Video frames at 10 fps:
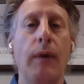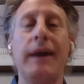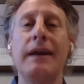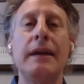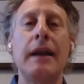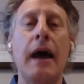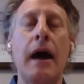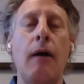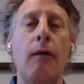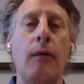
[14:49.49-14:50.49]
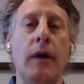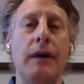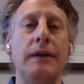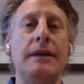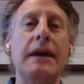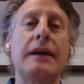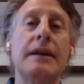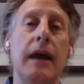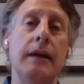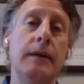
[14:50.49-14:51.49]
we can now
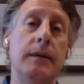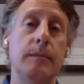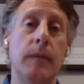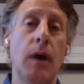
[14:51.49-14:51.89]
dictate